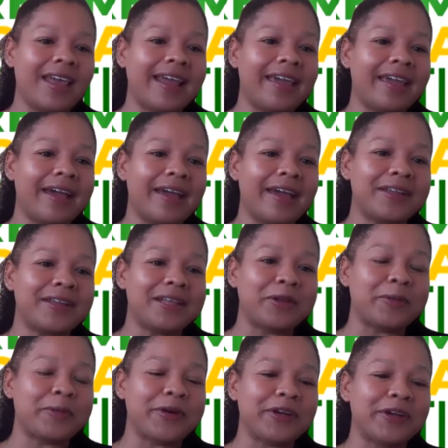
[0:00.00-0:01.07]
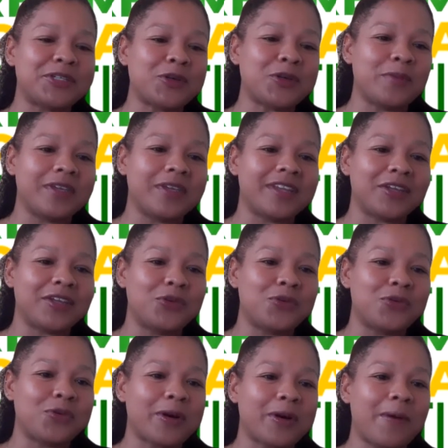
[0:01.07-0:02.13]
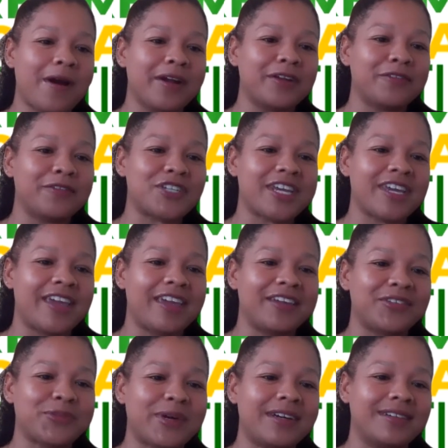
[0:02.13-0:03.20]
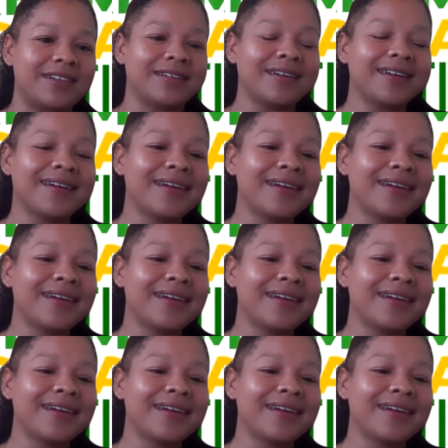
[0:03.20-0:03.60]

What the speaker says: And a little birdie told me that you were a part of JA as well.